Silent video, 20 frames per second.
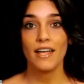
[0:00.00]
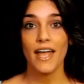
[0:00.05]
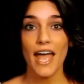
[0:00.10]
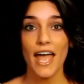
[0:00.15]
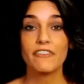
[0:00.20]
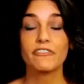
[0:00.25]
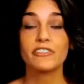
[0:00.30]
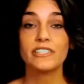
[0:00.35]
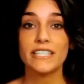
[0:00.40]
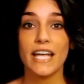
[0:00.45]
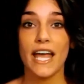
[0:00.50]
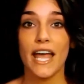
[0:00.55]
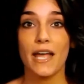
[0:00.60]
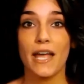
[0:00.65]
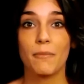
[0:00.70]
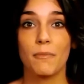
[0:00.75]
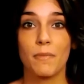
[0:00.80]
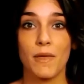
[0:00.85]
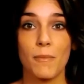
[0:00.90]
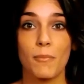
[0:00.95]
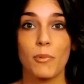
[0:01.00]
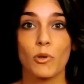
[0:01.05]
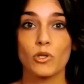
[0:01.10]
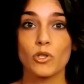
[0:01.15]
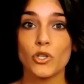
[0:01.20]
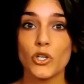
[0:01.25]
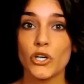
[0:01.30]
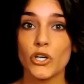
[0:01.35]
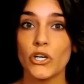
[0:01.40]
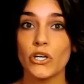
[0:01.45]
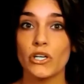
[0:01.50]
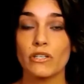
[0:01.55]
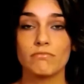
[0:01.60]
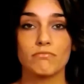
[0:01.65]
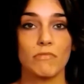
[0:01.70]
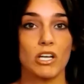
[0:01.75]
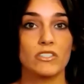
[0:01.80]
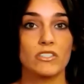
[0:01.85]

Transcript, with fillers: Every day, people learn,